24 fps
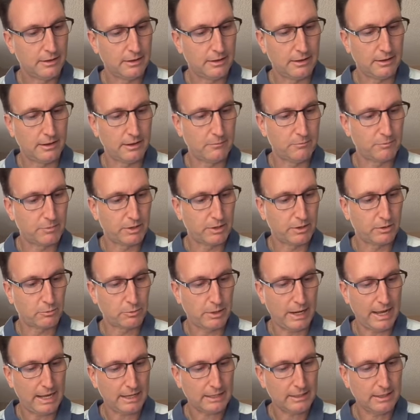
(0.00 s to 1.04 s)
Um,
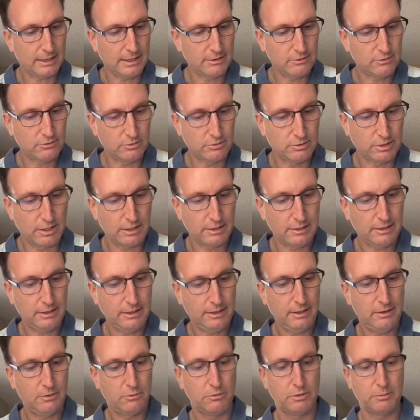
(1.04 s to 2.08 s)
Iraq and
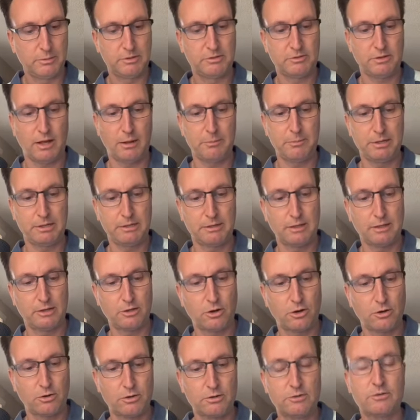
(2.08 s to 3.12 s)
Sudani will be stopping the
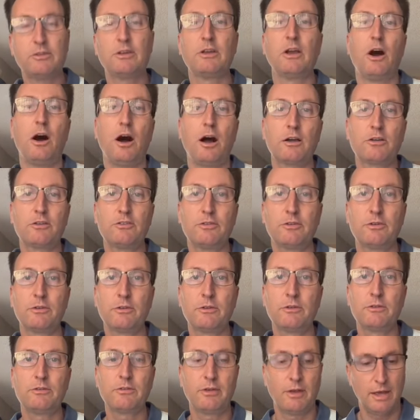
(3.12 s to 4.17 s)
currency
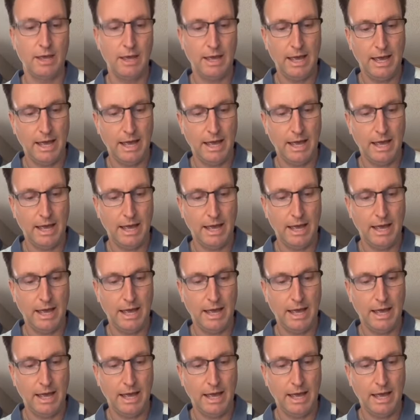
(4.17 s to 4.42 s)
auctions